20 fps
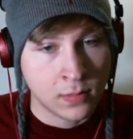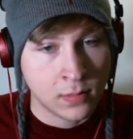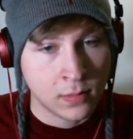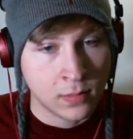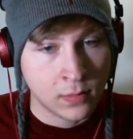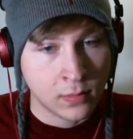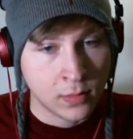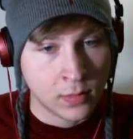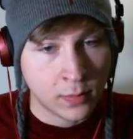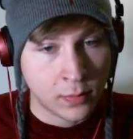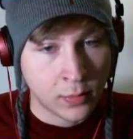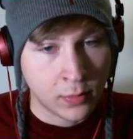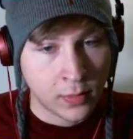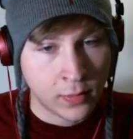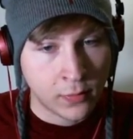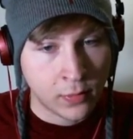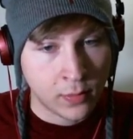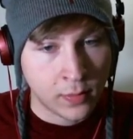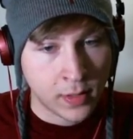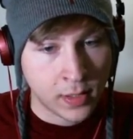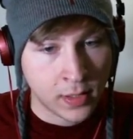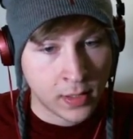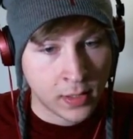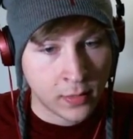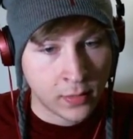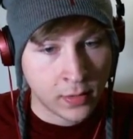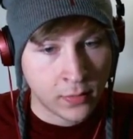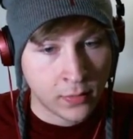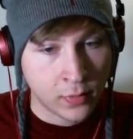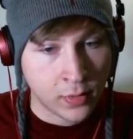I'm going to put reform here, get
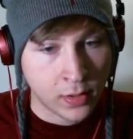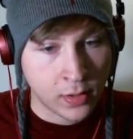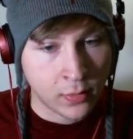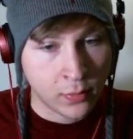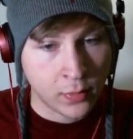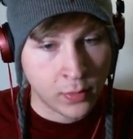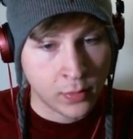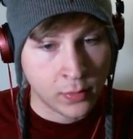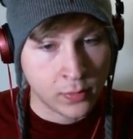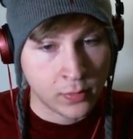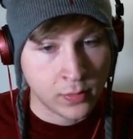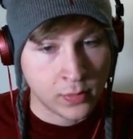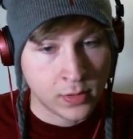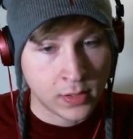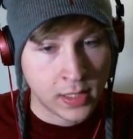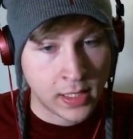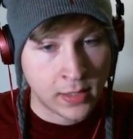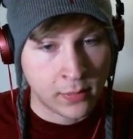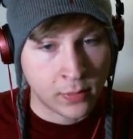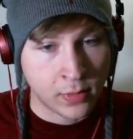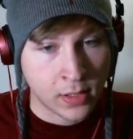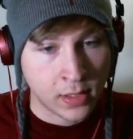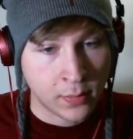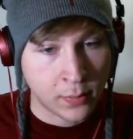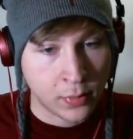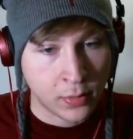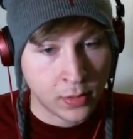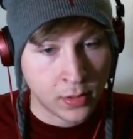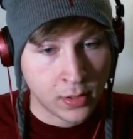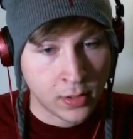rid of one of the wounds, and we're going
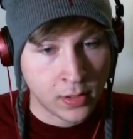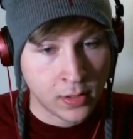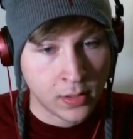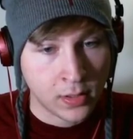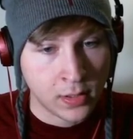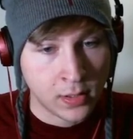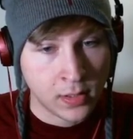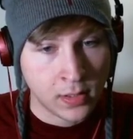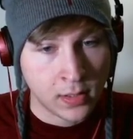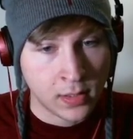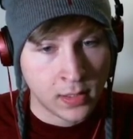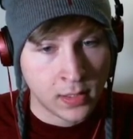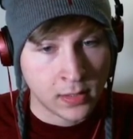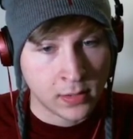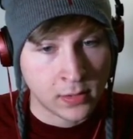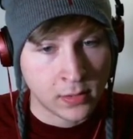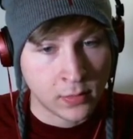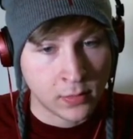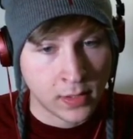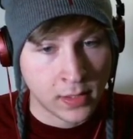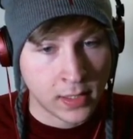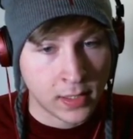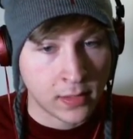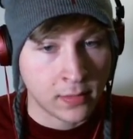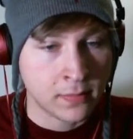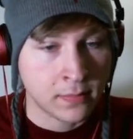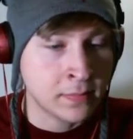to put this right there.